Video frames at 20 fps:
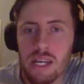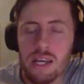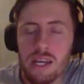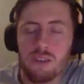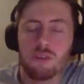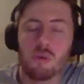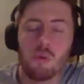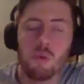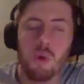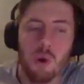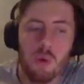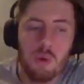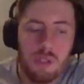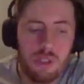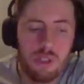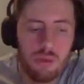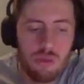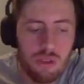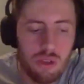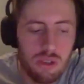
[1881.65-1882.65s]
So what would
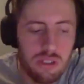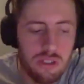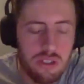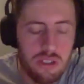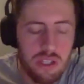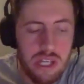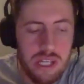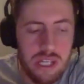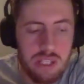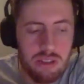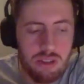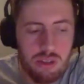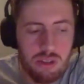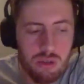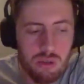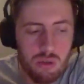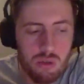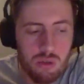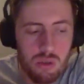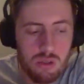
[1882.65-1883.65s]
you sort of say
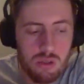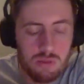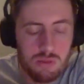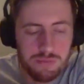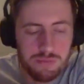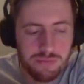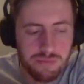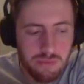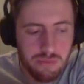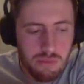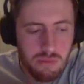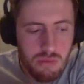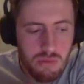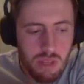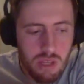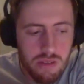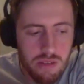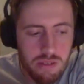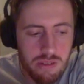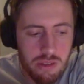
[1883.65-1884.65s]
to
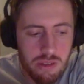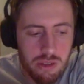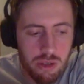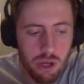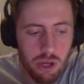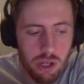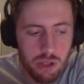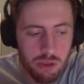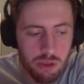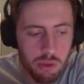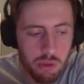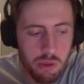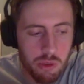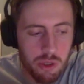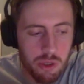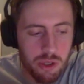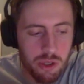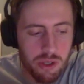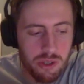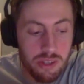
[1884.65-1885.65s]
the
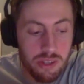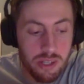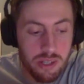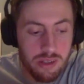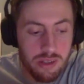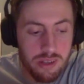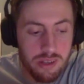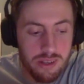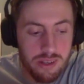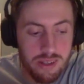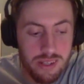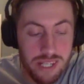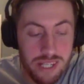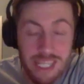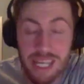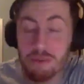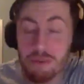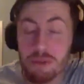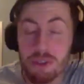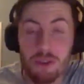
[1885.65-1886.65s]
entrepreneur that,
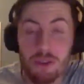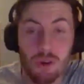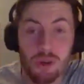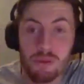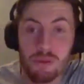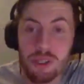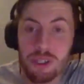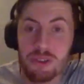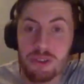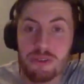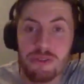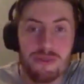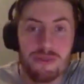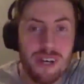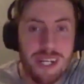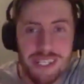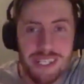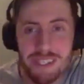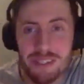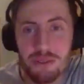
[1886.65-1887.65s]
again, we talked about, you know,
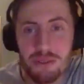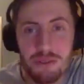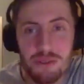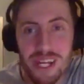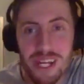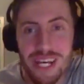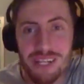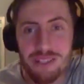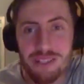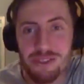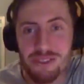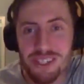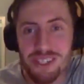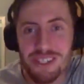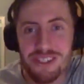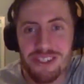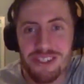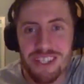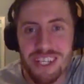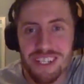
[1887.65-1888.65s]
fighting those natural
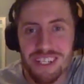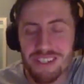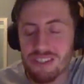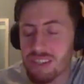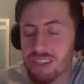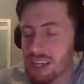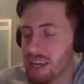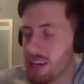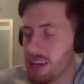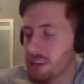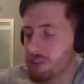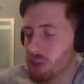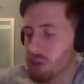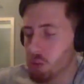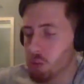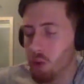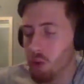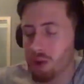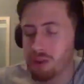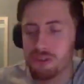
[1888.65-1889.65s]
instincts, that
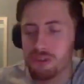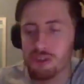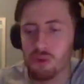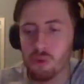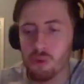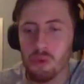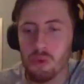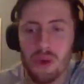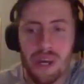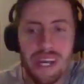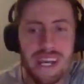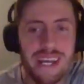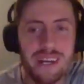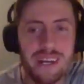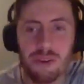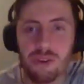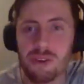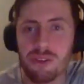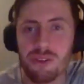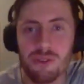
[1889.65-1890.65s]
wants to
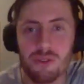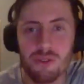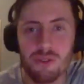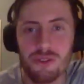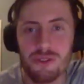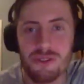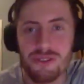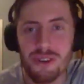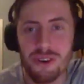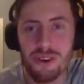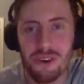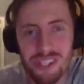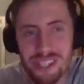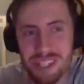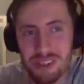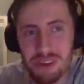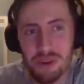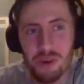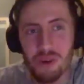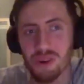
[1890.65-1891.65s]
wear all those, you
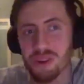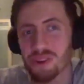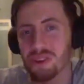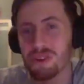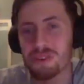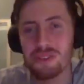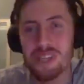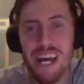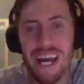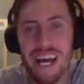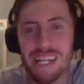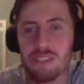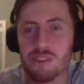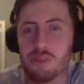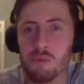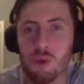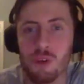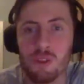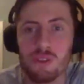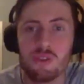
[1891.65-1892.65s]
know, all those hats
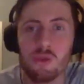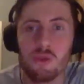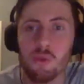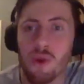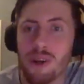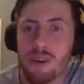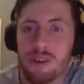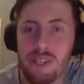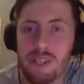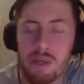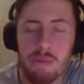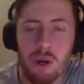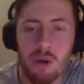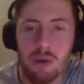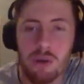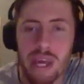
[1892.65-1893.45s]
and wants to worry about